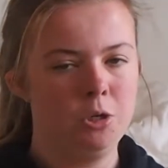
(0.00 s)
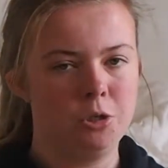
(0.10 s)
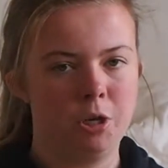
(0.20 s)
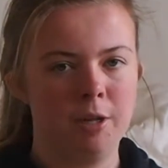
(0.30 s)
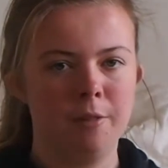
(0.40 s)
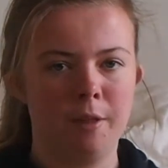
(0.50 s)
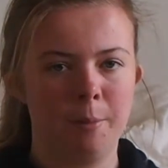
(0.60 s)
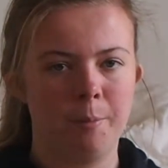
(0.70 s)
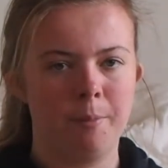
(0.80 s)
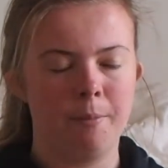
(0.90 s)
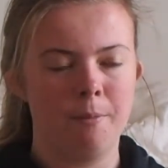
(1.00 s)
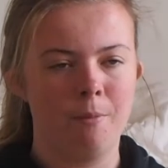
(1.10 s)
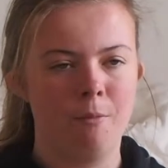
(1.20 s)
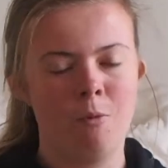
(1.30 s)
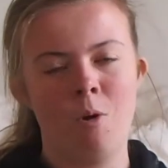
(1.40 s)
during the
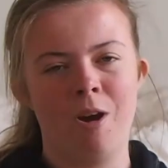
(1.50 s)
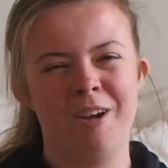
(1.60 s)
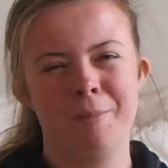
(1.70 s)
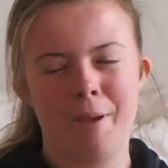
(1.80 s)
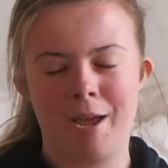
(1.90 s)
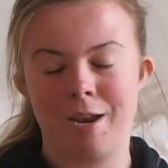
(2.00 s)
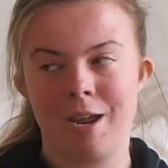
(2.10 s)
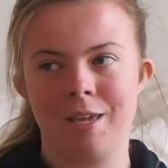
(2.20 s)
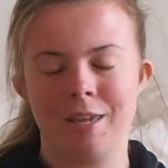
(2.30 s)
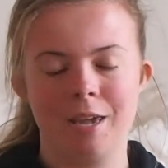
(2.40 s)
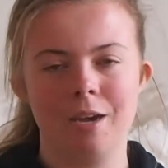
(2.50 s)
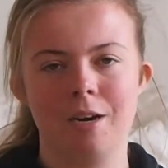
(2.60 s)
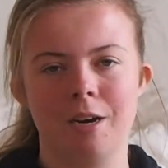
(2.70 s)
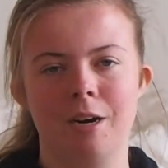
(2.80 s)
about a year